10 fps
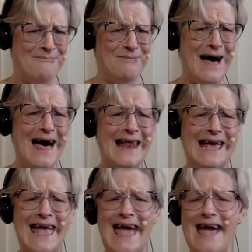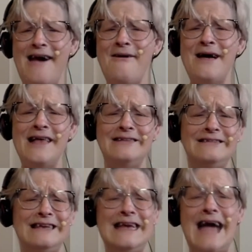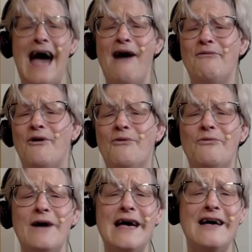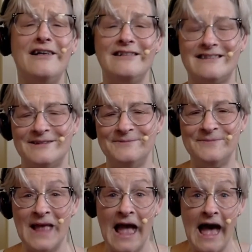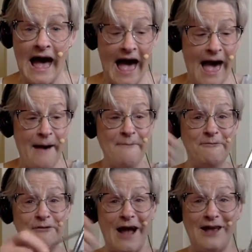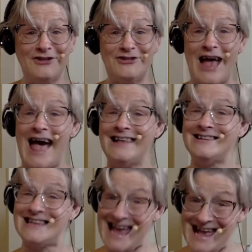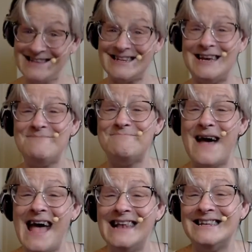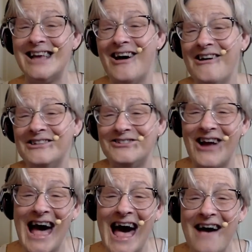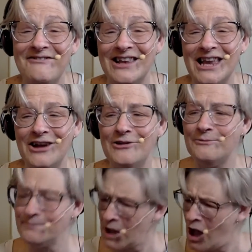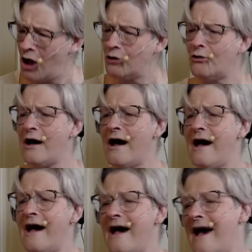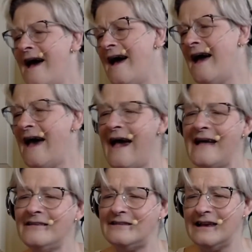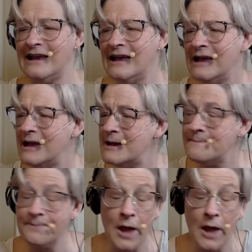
but I guarantee I won't wilt. I'm fresh as a daisy, bent on driving you crazy.